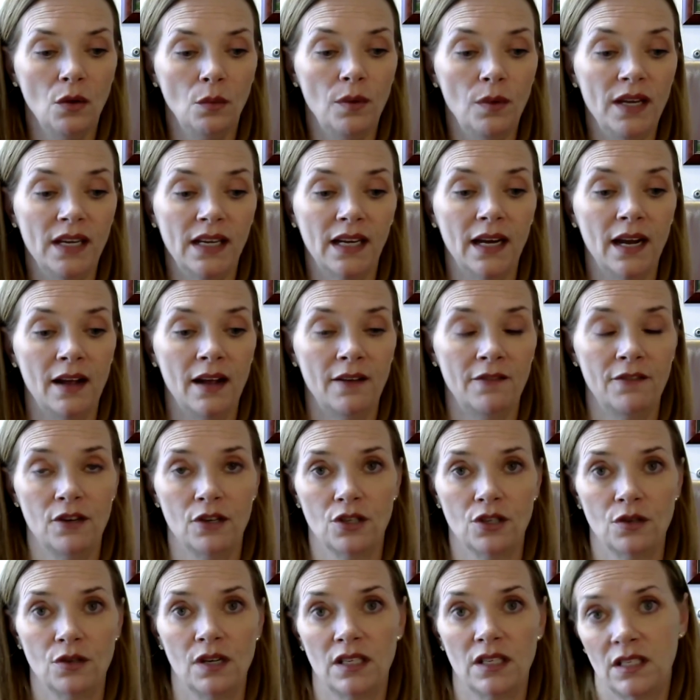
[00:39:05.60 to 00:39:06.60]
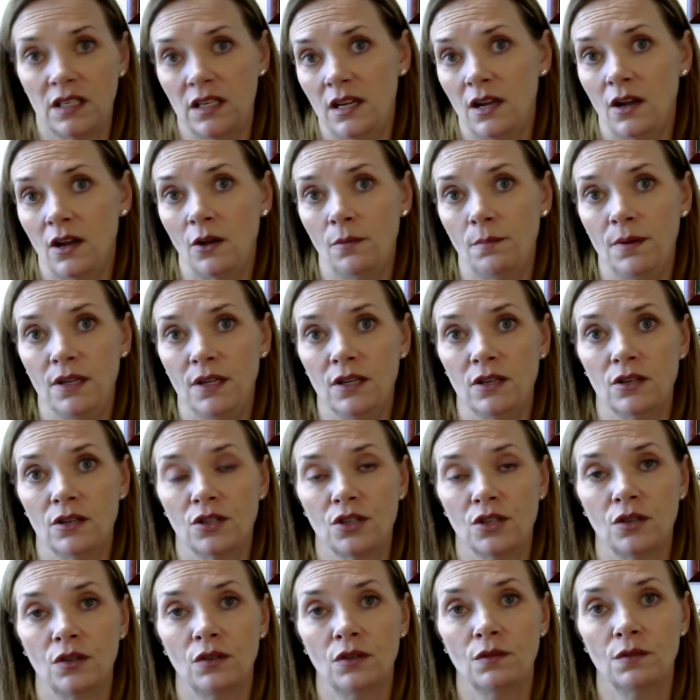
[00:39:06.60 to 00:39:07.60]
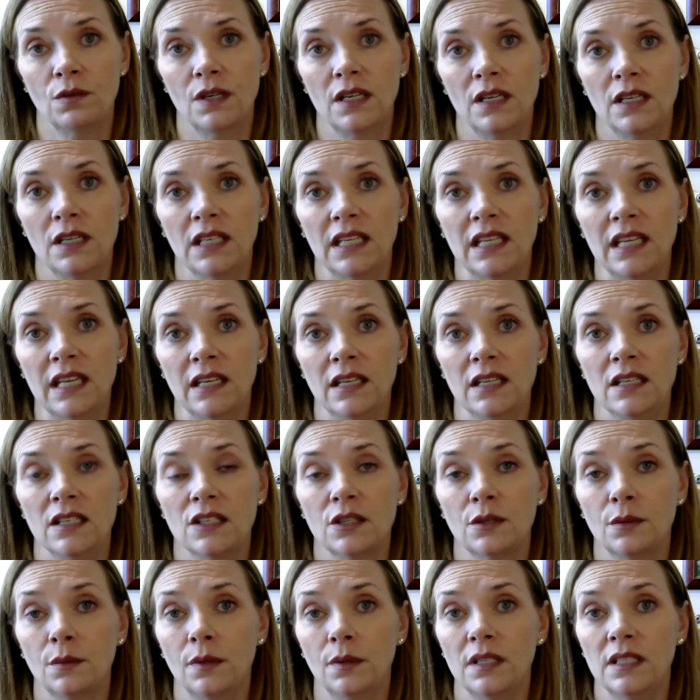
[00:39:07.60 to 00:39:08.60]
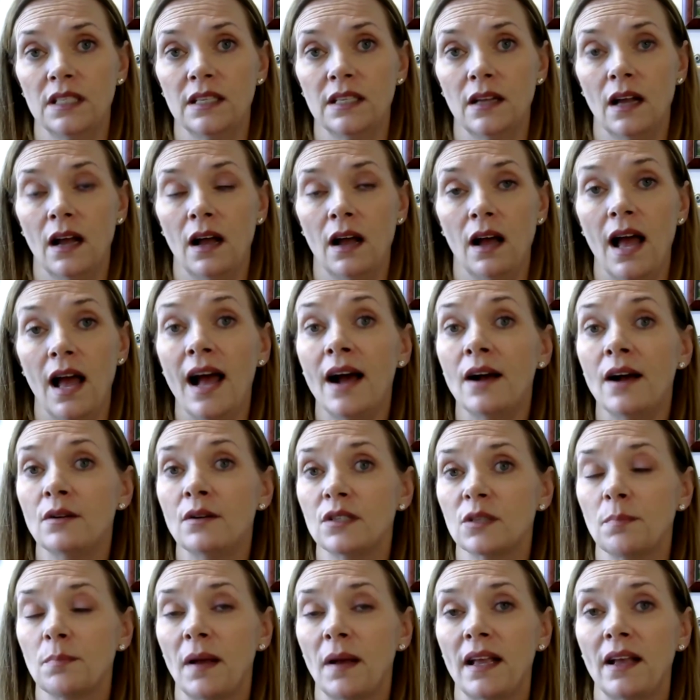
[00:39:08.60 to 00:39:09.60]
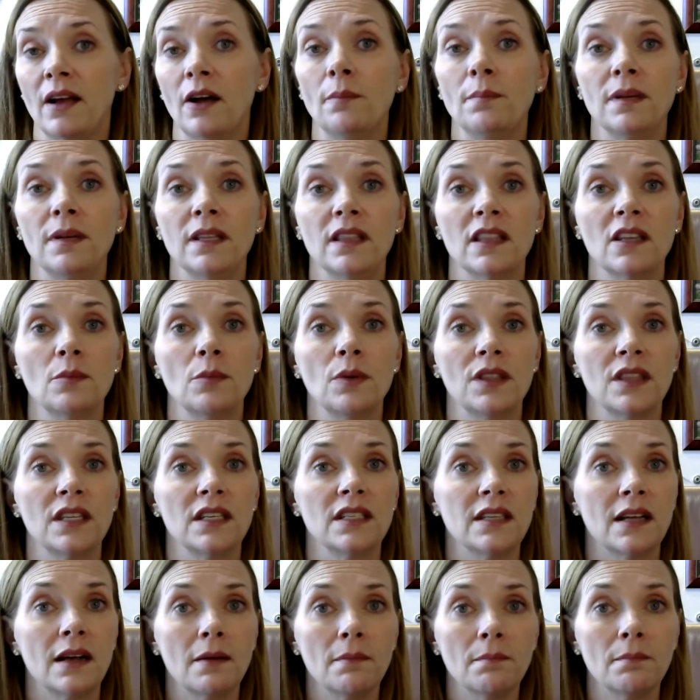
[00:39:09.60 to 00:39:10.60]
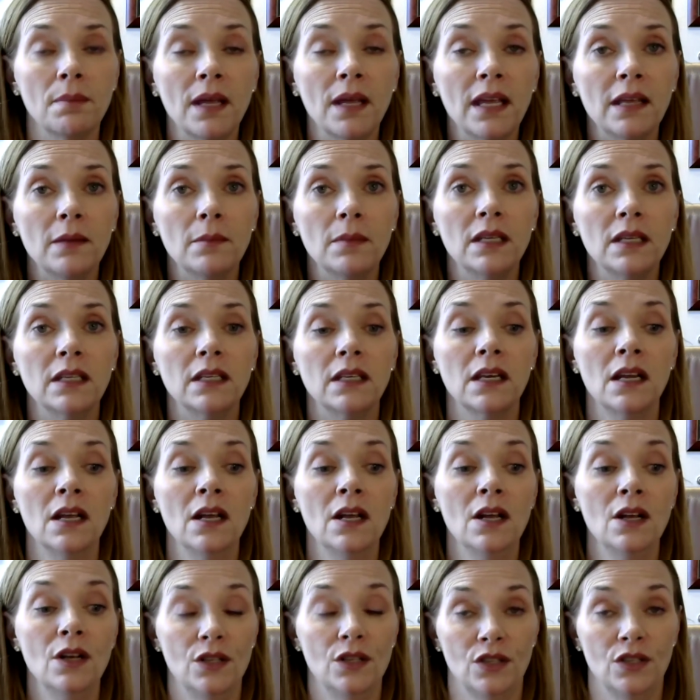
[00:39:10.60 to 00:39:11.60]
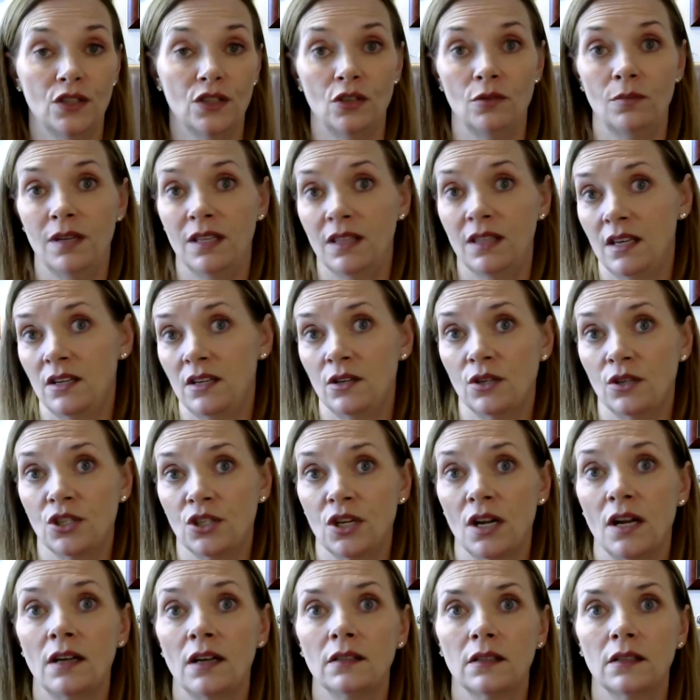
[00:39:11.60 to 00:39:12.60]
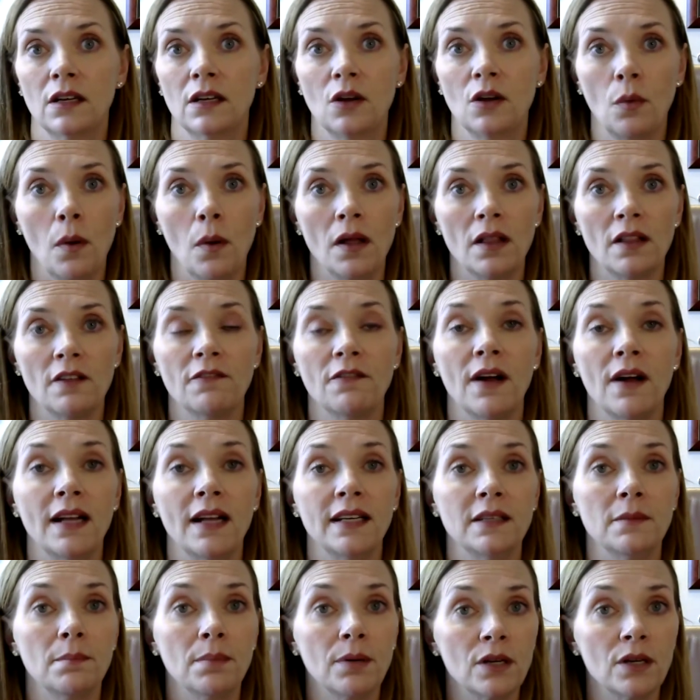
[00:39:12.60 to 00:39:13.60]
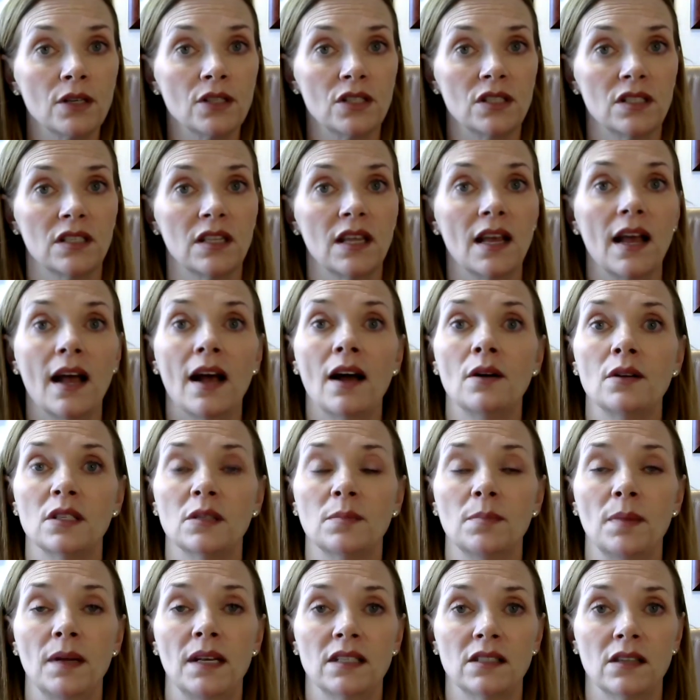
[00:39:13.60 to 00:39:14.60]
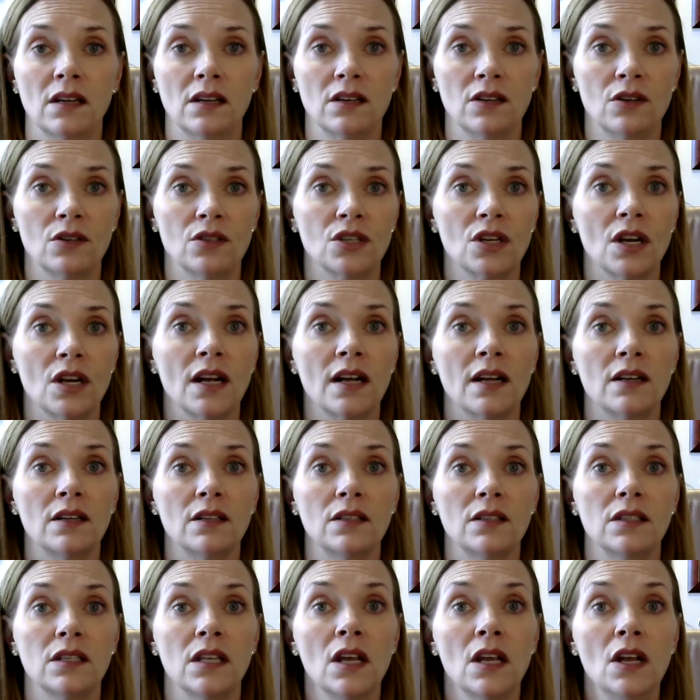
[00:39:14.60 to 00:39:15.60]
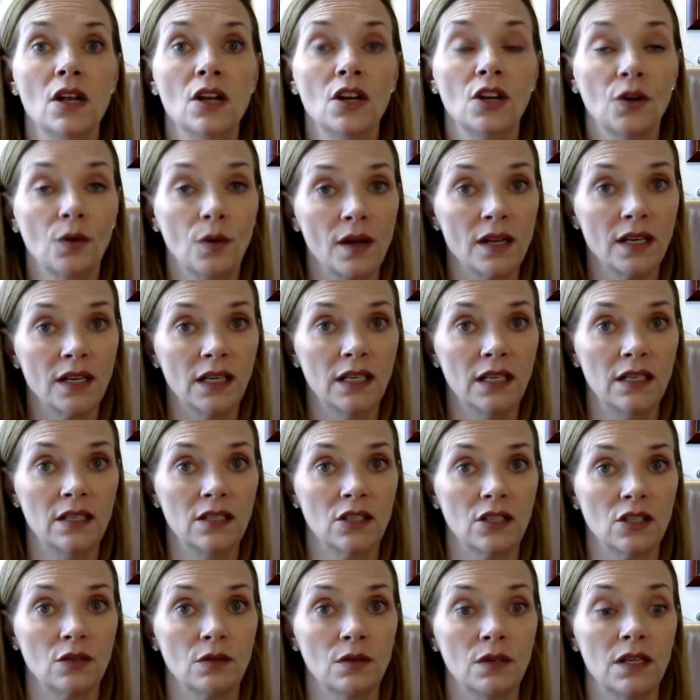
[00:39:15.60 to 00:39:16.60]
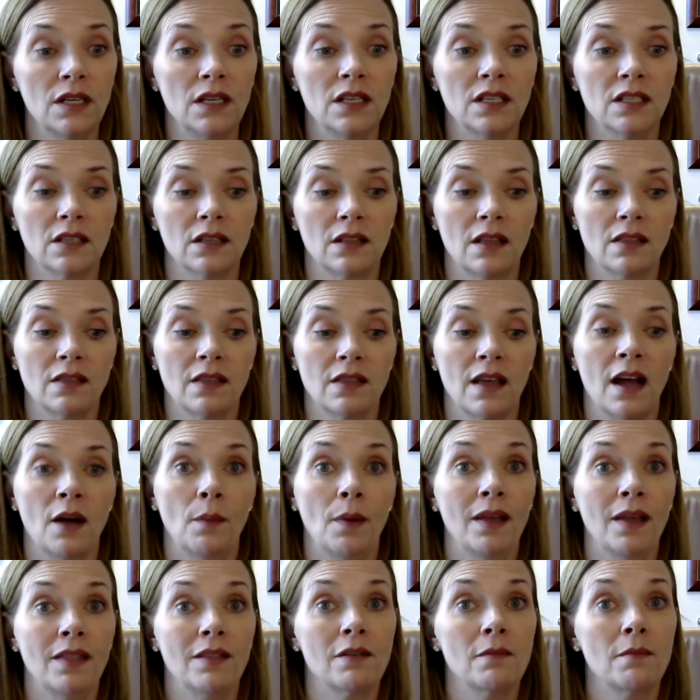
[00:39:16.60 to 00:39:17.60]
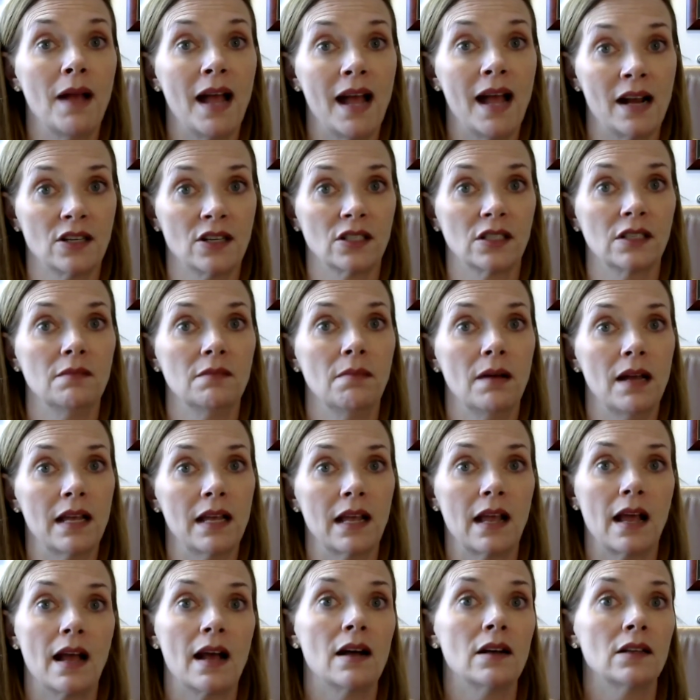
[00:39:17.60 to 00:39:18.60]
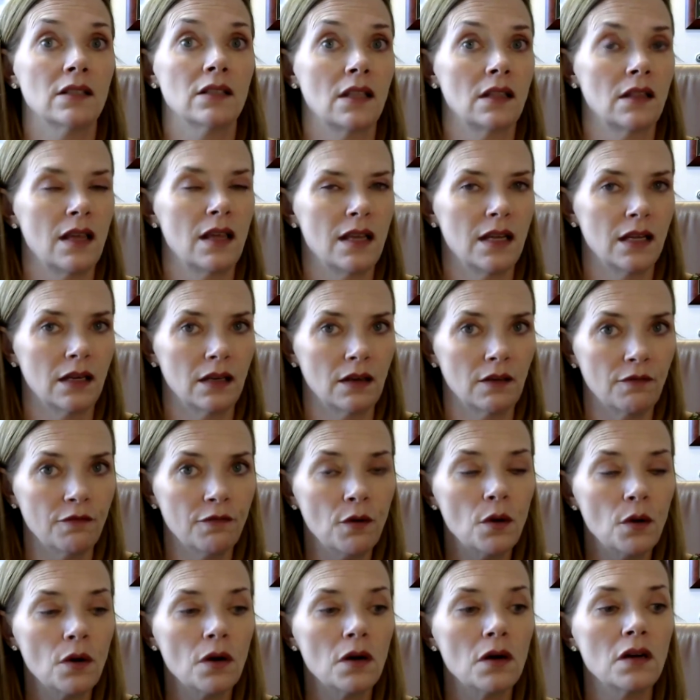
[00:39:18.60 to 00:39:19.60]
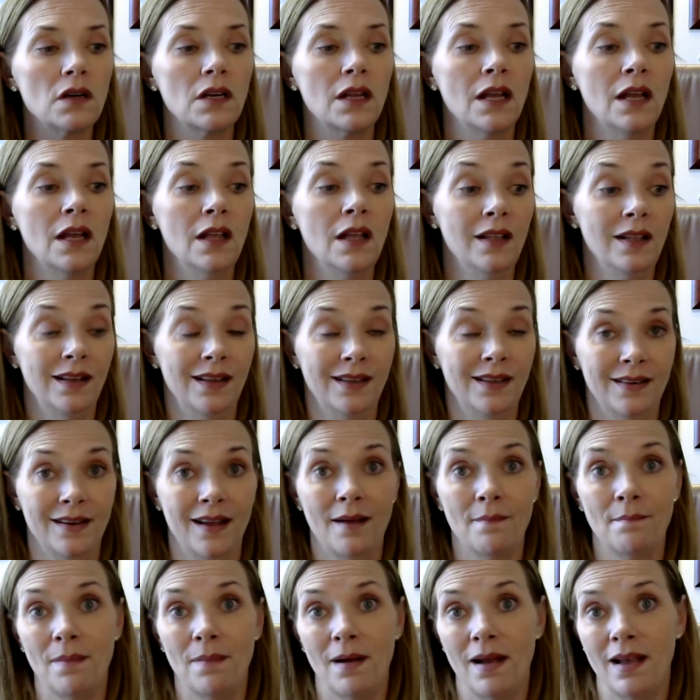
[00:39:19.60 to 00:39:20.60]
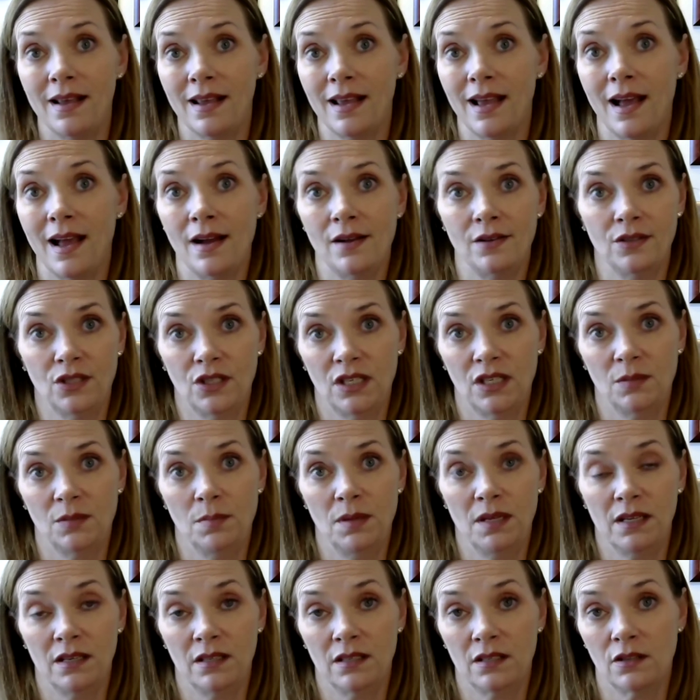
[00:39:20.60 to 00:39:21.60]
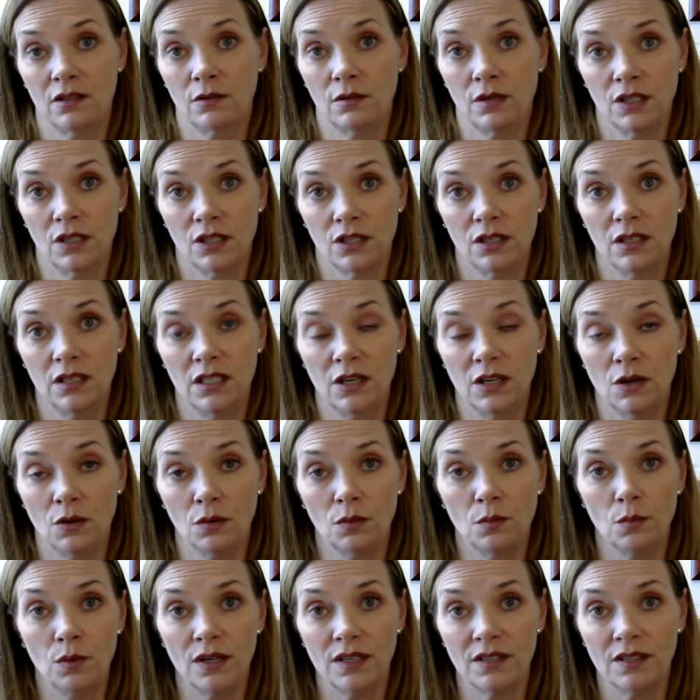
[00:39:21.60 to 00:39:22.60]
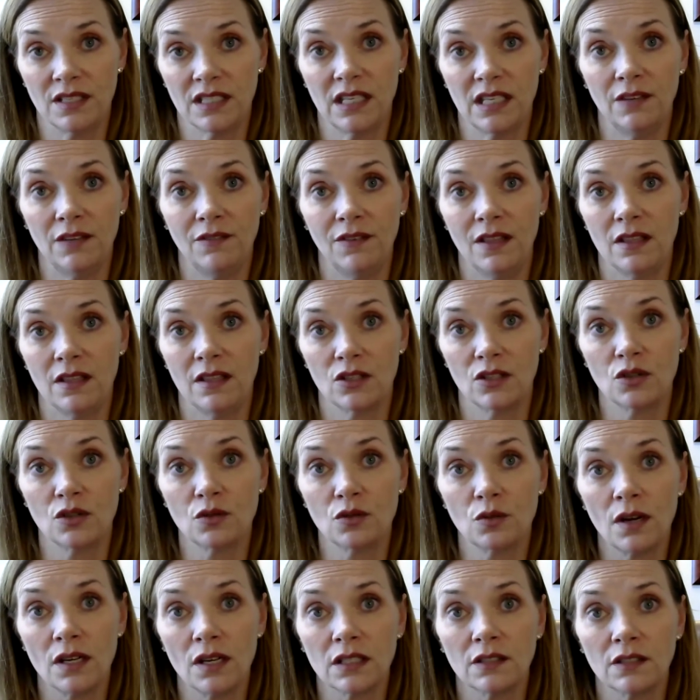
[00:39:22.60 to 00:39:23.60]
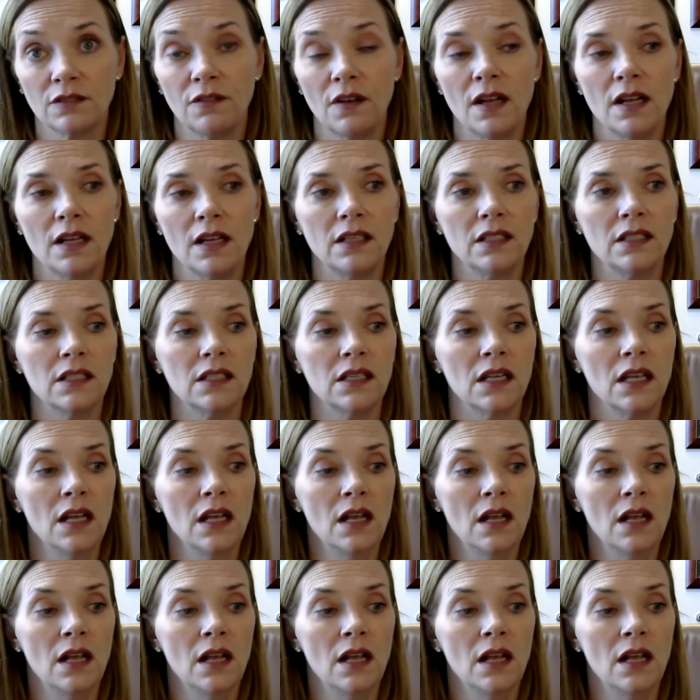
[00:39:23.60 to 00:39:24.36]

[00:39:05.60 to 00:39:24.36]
We could have your trustee helping your children get into a, a house by helping them with a down payment, assuming that your child could qualify to purchase the house based on your child's credit history so that that way they're actually buying a house that they can afford and not buying a house just because they're you know receiving this trust fund